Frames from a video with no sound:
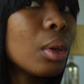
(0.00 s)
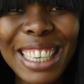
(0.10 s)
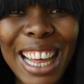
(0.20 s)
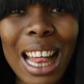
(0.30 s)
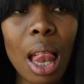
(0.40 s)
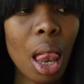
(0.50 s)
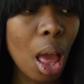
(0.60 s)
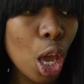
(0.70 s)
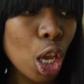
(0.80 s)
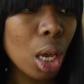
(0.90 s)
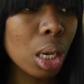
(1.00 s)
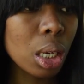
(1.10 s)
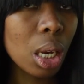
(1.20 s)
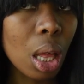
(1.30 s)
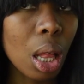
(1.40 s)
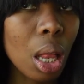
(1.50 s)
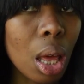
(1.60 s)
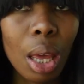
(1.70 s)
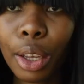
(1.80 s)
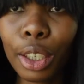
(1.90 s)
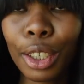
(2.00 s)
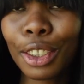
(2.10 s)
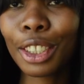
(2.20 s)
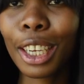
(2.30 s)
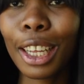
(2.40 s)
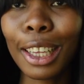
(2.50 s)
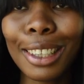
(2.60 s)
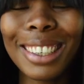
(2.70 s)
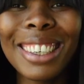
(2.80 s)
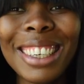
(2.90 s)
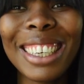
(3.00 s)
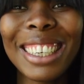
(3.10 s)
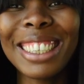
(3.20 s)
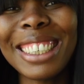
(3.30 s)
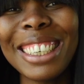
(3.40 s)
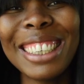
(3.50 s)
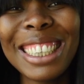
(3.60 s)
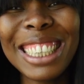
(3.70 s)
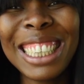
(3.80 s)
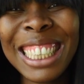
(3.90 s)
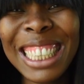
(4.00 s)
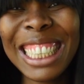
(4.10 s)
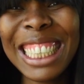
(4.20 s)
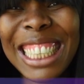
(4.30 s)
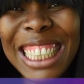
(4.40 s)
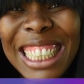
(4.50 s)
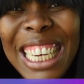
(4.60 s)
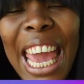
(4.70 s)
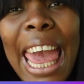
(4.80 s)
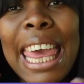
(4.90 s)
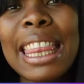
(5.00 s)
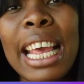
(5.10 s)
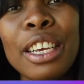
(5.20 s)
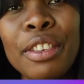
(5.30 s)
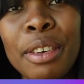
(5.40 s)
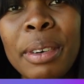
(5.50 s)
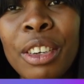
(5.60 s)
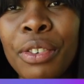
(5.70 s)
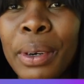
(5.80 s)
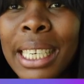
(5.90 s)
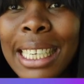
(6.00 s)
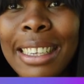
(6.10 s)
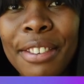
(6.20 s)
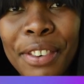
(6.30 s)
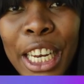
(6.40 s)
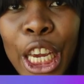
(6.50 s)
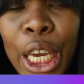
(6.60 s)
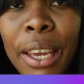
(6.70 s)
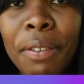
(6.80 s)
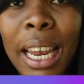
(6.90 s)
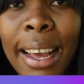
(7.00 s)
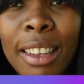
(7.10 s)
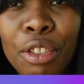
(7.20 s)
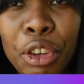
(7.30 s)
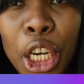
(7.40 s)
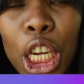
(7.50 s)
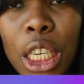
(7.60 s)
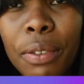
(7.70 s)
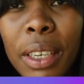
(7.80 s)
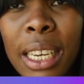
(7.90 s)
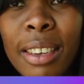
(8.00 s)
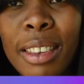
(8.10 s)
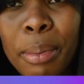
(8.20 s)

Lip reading: Joe, go Joe, go Joe, go Joe. Thank you so much for watching this video. If you like this video, don't forget to